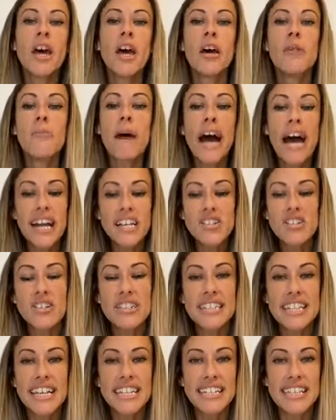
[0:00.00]
But I
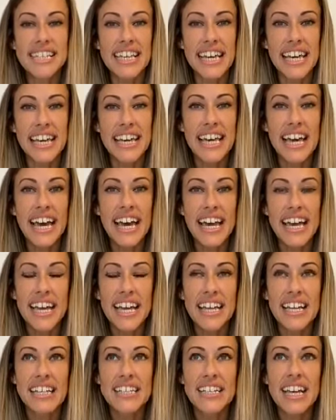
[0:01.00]
joined Scentsy
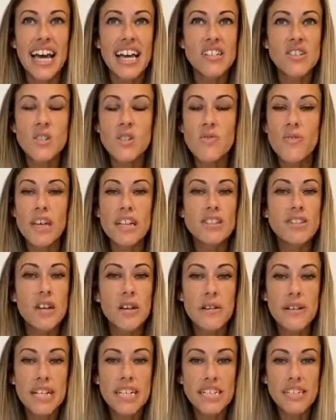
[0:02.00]
and I just felt
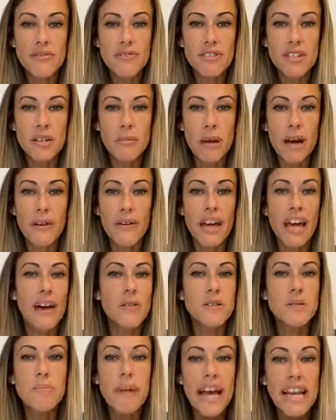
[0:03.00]
totally different about it. I
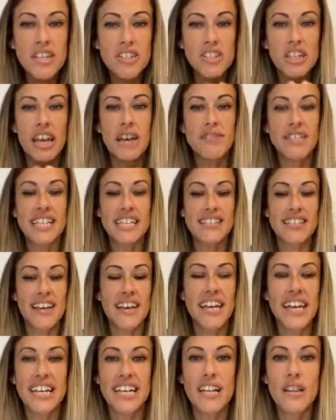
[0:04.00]
was passionate. I was
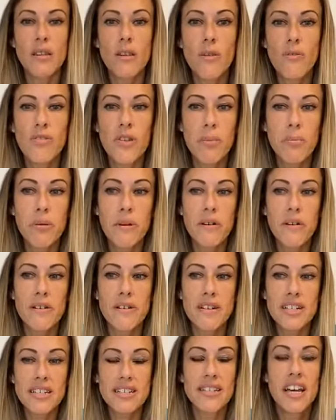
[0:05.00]
excited. I loved the
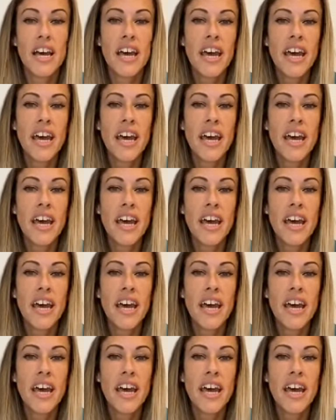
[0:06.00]
products.